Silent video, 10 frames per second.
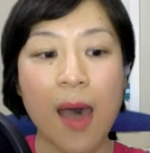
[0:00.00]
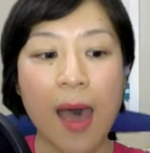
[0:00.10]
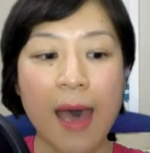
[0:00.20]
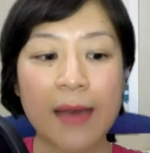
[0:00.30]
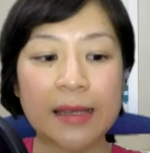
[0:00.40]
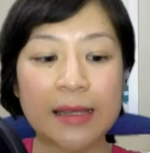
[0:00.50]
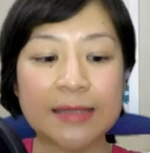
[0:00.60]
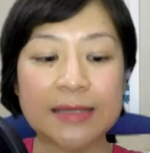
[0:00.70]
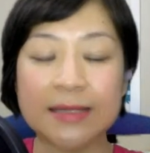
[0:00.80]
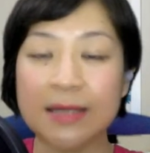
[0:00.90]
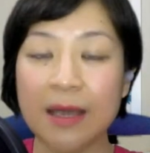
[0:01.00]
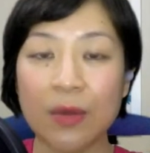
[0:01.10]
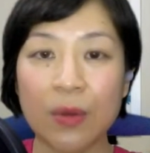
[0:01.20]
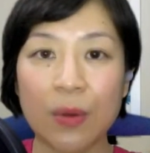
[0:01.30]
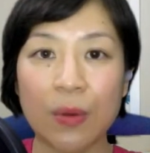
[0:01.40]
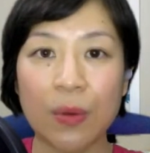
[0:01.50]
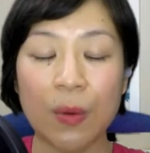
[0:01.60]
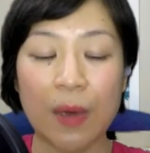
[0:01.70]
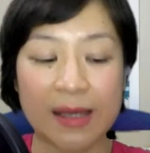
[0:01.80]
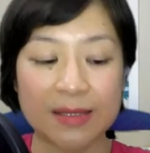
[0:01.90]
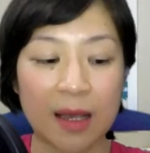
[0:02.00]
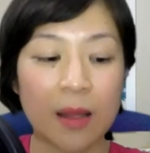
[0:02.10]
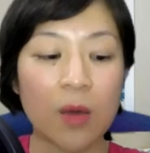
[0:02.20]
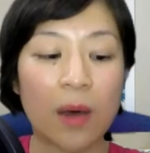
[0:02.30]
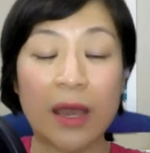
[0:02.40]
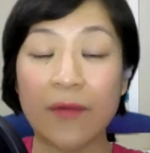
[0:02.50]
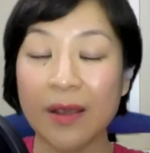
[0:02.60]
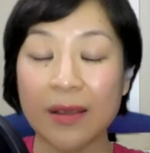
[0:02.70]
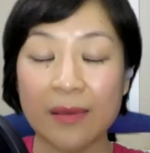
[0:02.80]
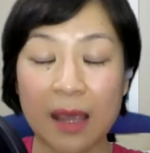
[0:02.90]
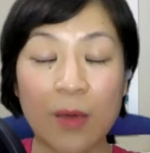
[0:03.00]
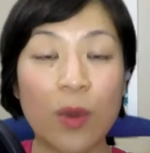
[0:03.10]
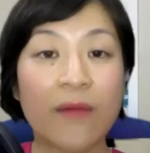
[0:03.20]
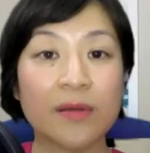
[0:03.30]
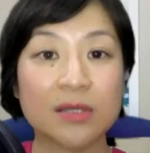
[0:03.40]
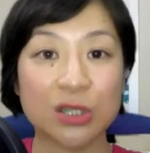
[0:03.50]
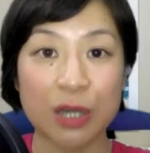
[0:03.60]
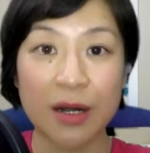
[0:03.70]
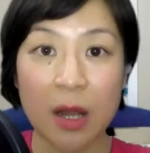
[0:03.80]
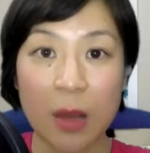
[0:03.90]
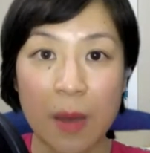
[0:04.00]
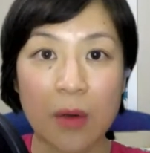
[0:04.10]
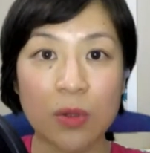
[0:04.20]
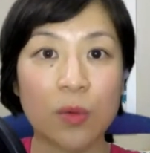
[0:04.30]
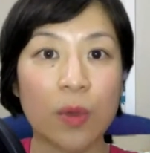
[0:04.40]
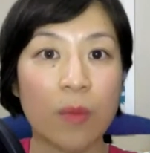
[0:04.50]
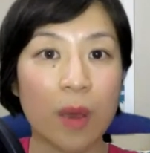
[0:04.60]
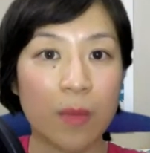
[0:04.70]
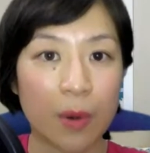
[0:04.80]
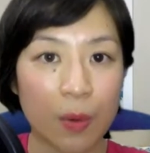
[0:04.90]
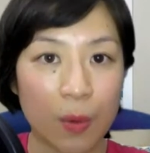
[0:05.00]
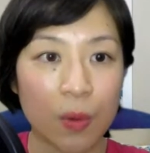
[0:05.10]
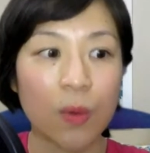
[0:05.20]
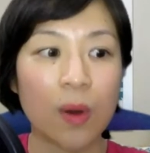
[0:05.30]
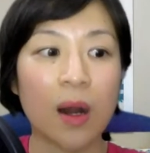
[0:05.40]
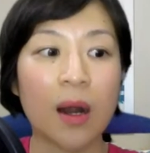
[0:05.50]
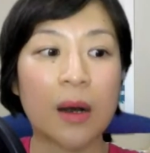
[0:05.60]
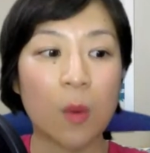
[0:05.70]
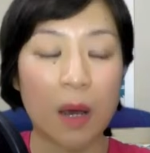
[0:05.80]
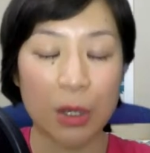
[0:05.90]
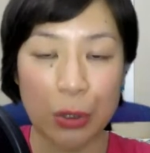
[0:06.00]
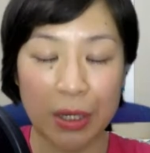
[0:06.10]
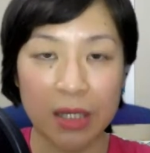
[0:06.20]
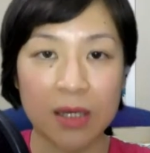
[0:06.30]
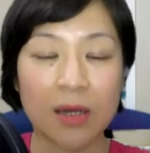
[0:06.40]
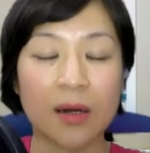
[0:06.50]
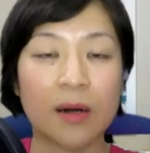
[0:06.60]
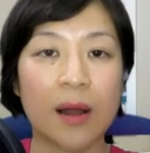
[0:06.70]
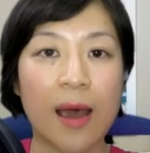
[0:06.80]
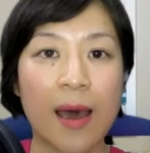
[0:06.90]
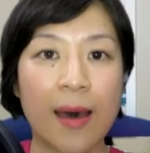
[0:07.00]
And it is designed to do exactly what everything we have shared about, to remember who you are, why you are here,